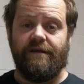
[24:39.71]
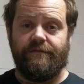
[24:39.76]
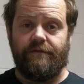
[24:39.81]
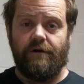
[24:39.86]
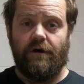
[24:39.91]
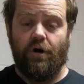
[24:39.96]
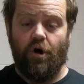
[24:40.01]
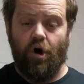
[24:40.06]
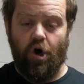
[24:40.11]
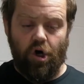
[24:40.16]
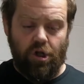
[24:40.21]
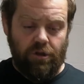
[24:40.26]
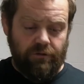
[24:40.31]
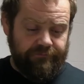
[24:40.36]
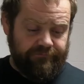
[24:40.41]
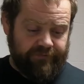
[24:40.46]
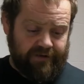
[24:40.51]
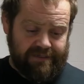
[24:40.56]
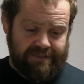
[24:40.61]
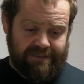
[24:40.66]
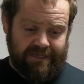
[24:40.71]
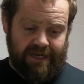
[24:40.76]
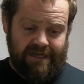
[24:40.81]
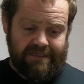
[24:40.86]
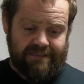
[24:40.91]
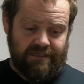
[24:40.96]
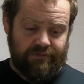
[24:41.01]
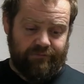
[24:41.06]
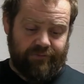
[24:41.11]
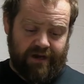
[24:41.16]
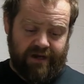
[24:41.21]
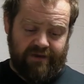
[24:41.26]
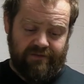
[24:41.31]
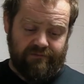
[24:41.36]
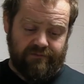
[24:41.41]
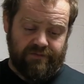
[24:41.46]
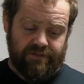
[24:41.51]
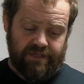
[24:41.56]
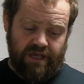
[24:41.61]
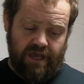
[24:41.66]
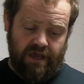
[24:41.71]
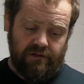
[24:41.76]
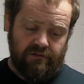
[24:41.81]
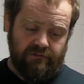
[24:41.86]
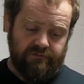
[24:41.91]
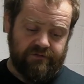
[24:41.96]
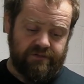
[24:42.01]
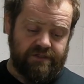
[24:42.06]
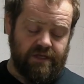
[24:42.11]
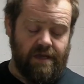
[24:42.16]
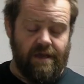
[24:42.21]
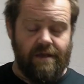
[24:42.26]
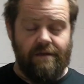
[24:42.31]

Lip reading: They're all fantastic by themselves.